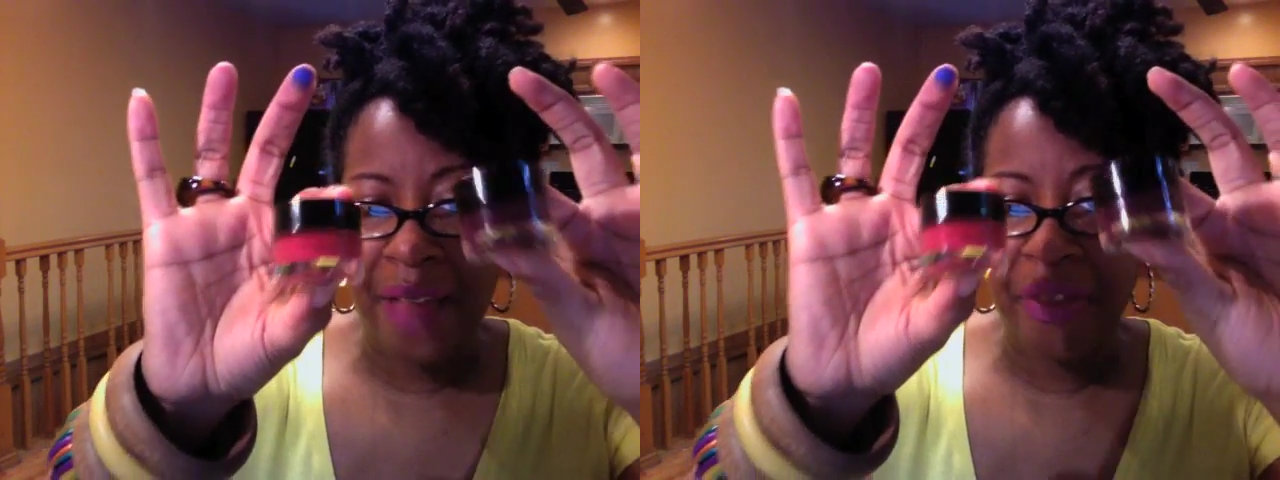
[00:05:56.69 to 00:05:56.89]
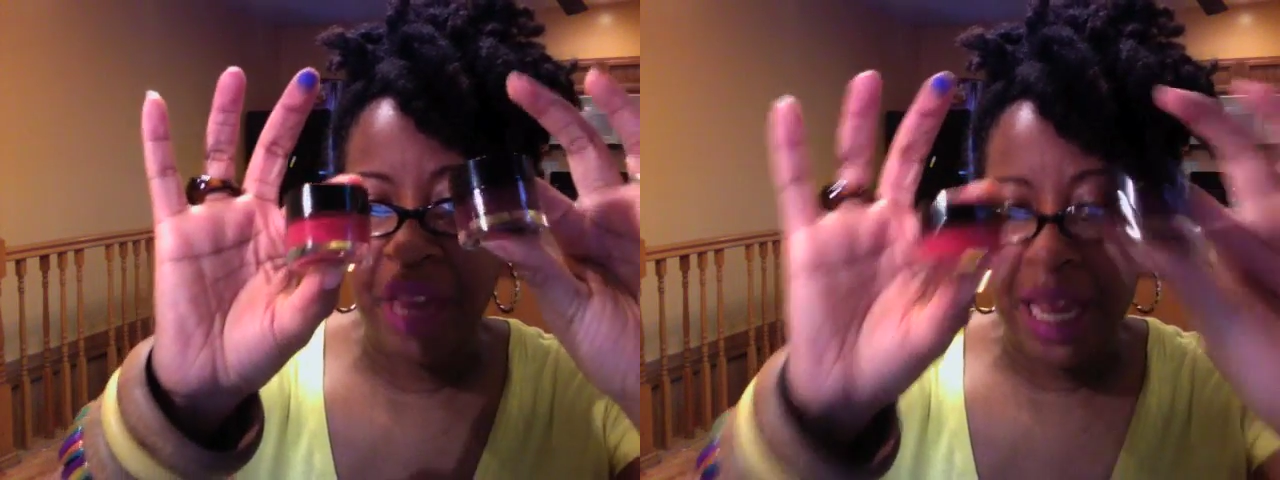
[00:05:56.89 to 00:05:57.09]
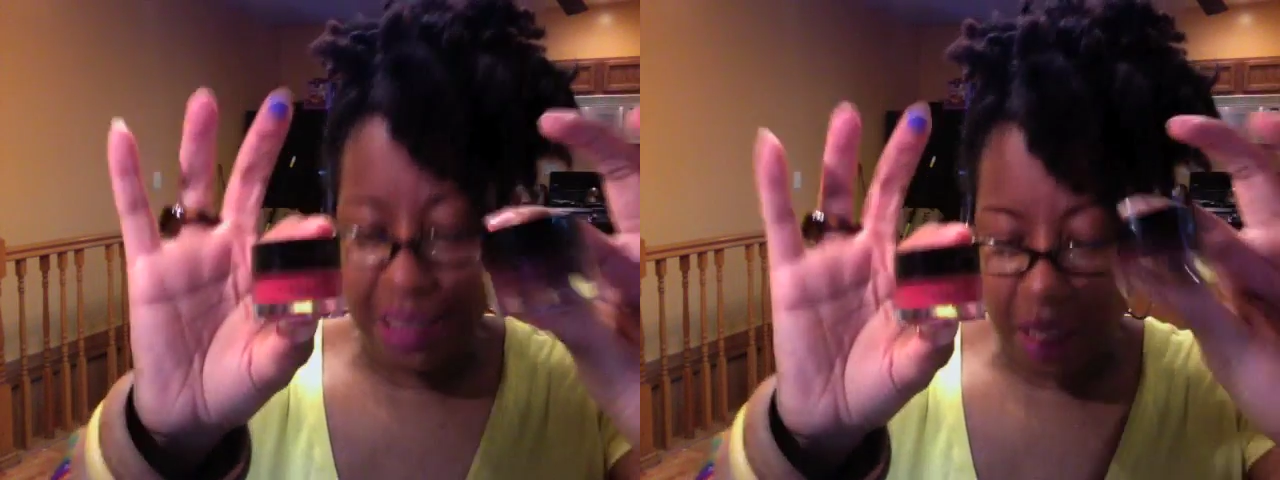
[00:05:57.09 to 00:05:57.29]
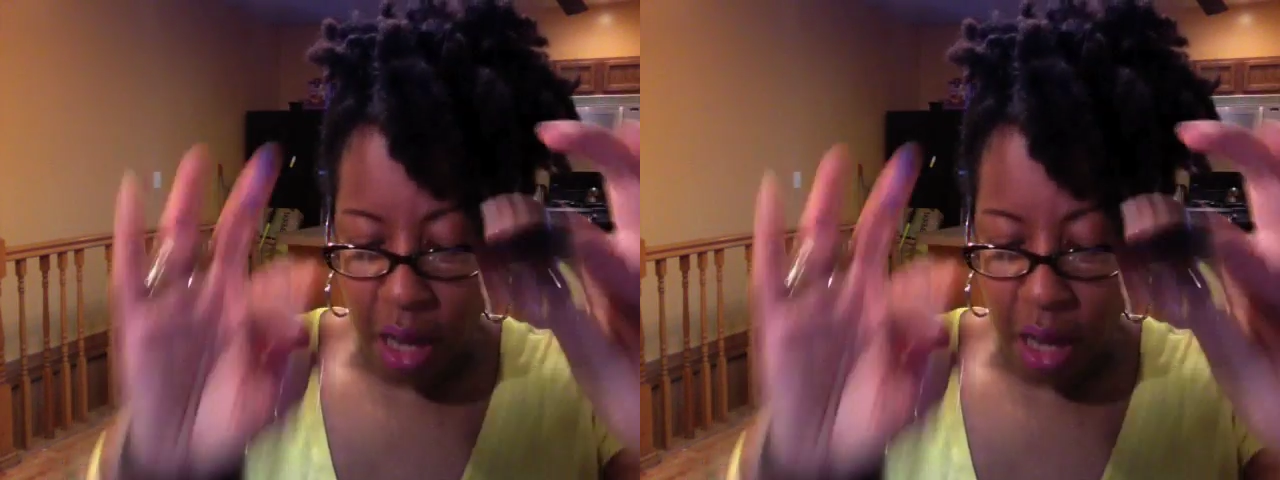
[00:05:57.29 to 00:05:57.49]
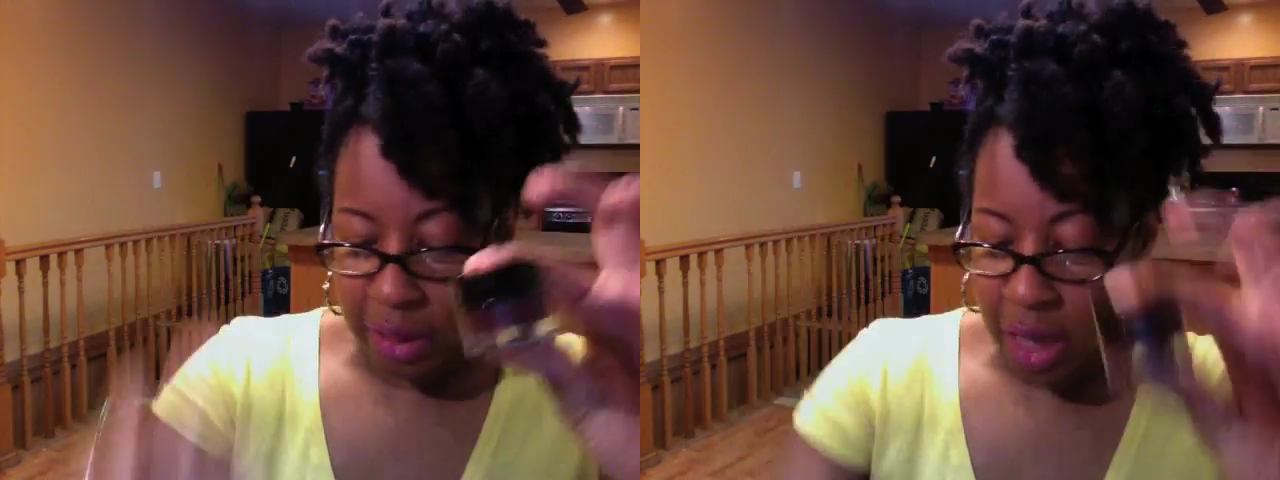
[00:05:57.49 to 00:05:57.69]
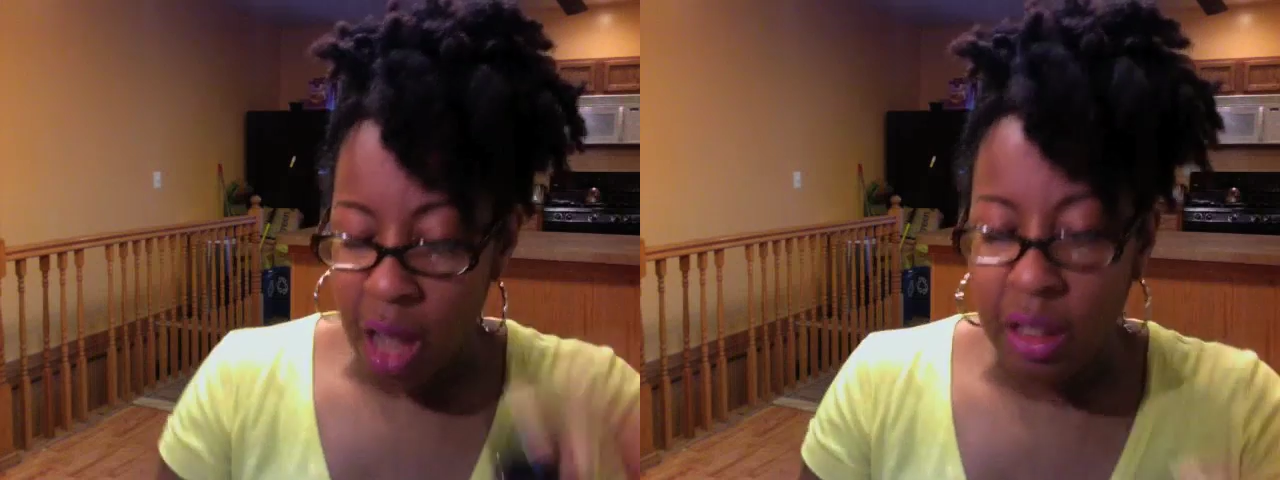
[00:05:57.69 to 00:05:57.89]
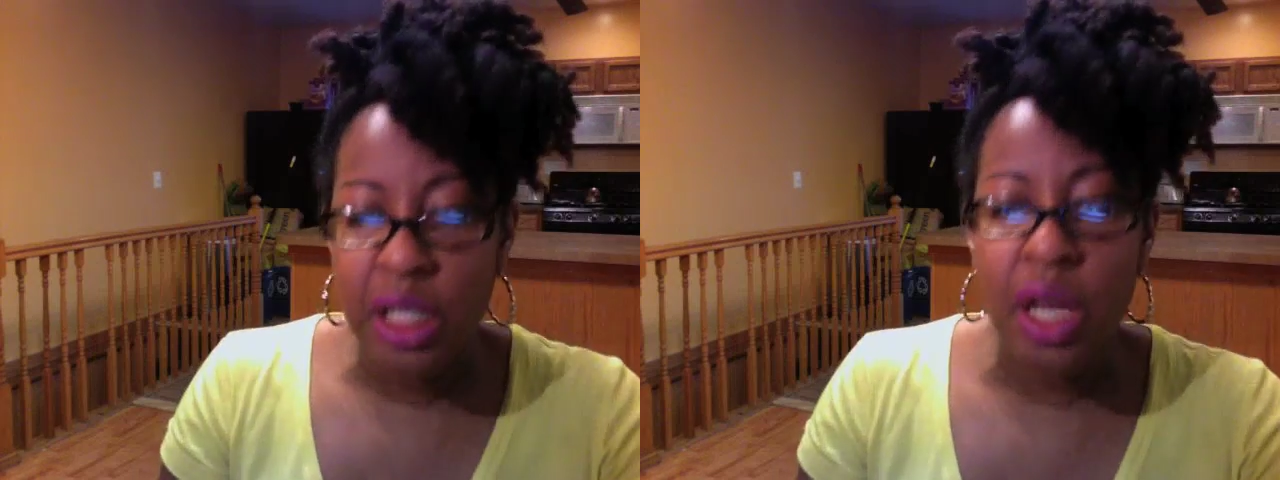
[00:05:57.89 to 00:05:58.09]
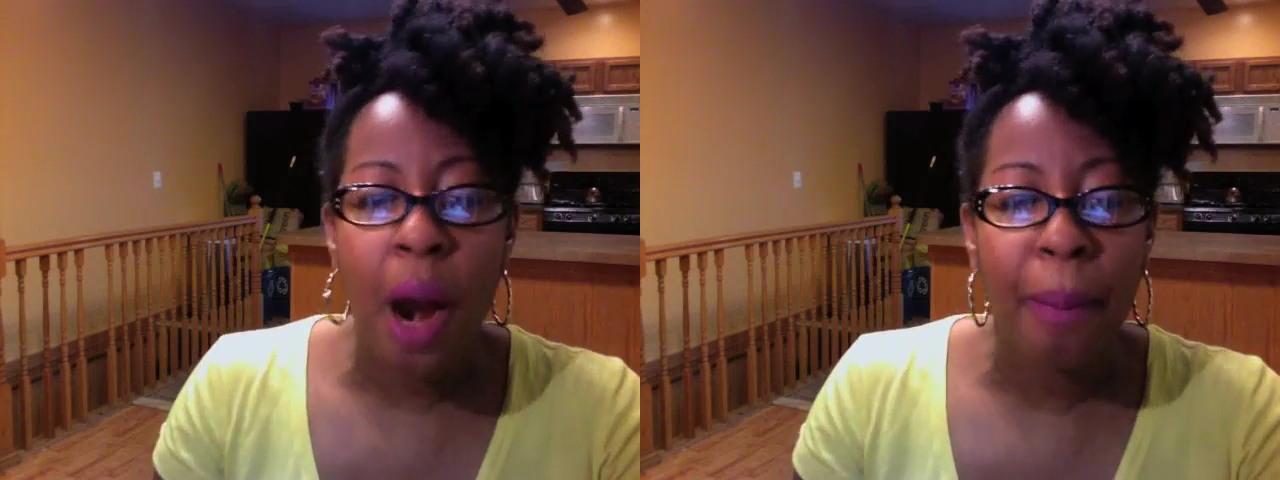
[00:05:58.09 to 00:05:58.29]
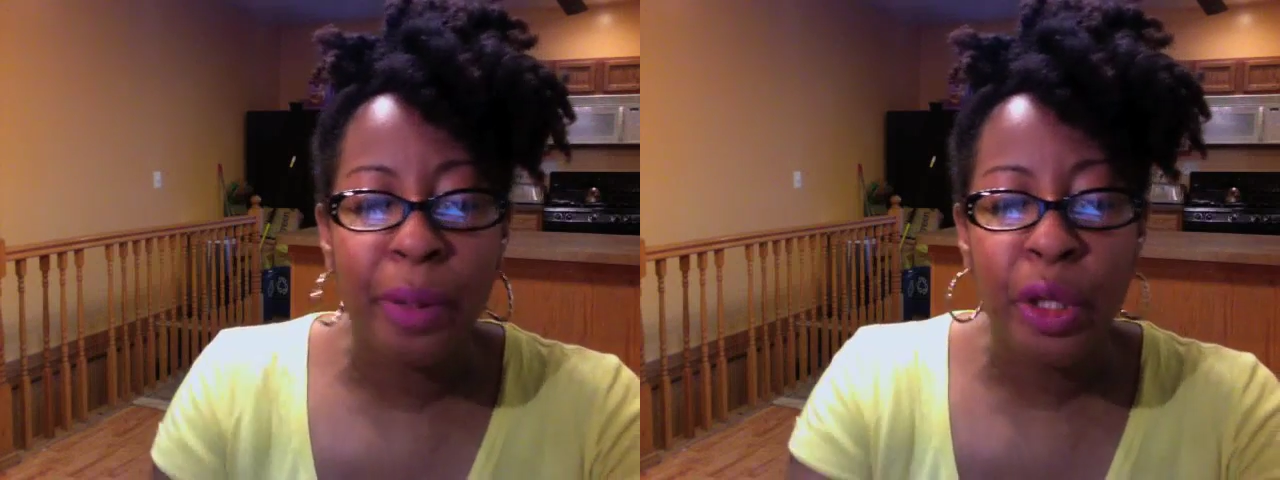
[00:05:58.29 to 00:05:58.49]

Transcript: and the colors are